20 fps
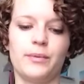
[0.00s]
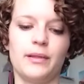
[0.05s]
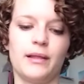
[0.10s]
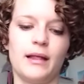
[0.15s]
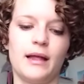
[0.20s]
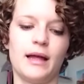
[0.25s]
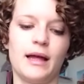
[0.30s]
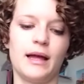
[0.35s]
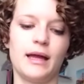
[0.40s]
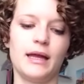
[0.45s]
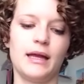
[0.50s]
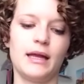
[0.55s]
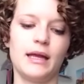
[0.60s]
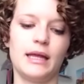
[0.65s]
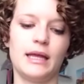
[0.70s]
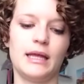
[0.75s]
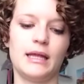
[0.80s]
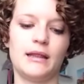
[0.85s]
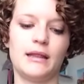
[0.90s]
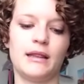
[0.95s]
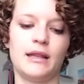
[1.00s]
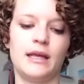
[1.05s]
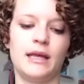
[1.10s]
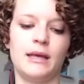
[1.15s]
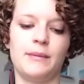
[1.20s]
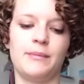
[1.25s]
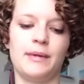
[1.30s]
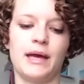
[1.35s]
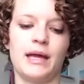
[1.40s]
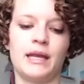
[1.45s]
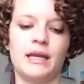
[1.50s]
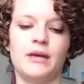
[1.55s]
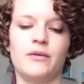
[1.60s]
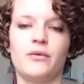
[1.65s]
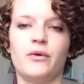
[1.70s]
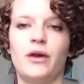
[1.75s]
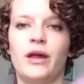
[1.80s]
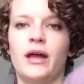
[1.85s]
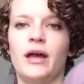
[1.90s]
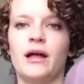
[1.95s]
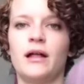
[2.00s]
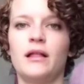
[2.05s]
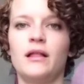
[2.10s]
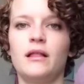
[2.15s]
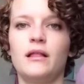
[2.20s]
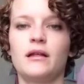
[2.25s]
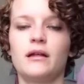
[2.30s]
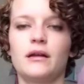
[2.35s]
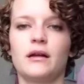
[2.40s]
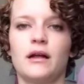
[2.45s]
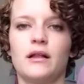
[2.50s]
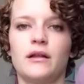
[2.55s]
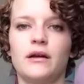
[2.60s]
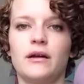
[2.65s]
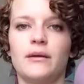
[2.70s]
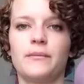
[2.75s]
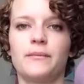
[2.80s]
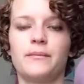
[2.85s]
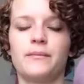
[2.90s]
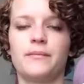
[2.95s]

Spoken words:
Ply in the Penny Royale color,